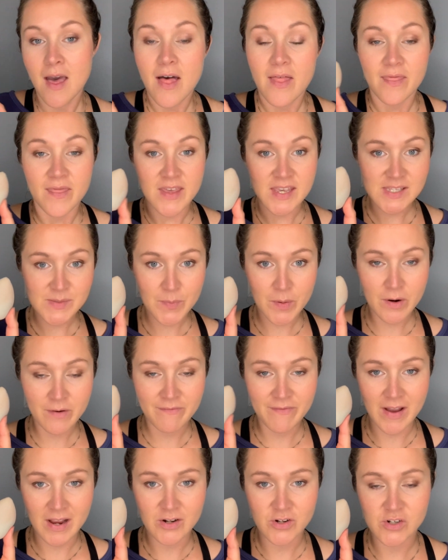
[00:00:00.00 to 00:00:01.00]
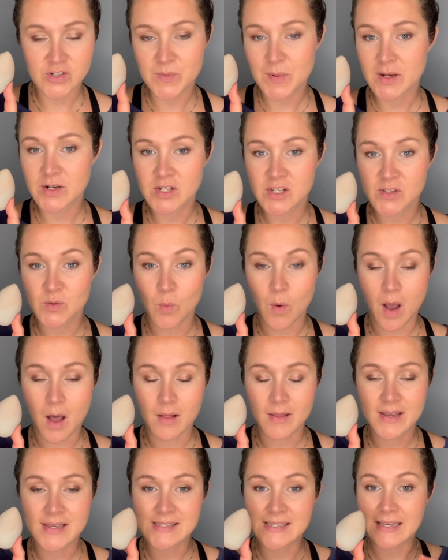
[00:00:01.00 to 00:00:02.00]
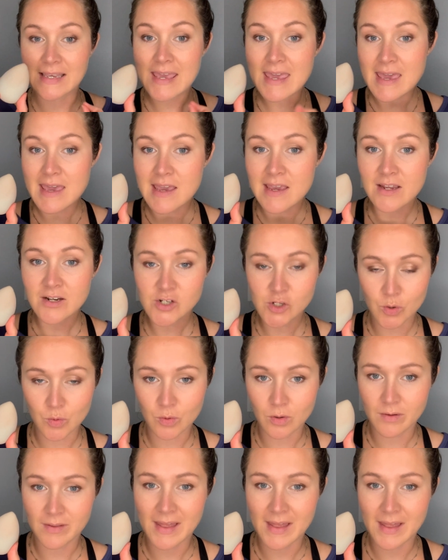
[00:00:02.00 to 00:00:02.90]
This perfector sponge as well is a key tool